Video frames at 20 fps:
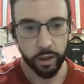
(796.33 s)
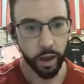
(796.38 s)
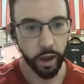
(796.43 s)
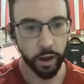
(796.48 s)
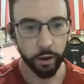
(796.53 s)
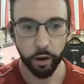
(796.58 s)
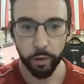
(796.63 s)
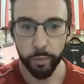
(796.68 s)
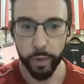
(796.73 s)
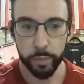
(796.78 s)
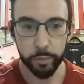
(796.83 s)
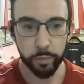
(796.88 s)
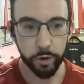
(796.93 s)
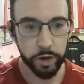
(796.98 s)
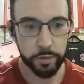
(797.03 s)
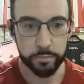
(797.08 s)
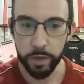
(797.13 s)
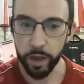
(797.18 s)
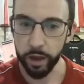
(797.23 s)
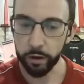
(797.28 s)
I don't remember
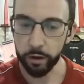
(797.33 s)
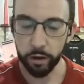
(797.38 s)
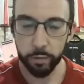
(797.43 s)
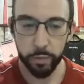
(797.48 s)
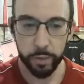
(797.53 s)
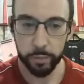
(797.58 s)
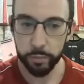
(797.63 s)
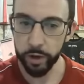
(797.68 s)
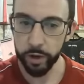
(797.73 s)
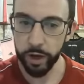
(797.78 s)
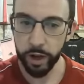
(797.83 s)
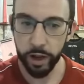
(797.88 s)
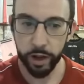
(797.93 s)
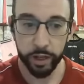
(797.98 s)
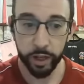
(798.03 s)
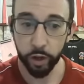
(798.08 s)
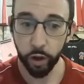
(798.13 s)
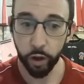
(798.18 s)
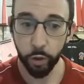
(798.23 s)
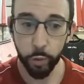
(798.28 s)
it. I don't remember it, and
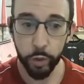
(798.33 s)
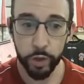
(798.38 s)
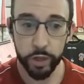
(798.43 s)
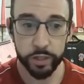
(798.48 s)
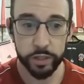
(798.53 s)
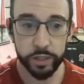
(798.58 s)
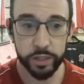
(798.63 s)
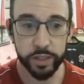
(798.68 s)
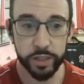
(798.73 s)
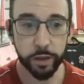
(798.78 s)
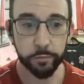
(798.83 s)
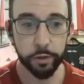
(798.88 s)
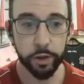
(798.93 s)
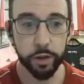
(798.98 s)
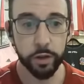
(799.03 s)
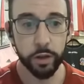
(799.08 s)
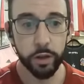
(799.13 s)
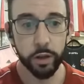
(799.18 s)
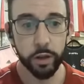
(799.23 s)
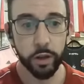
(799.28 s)
it got worse.
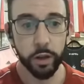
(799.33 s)
7.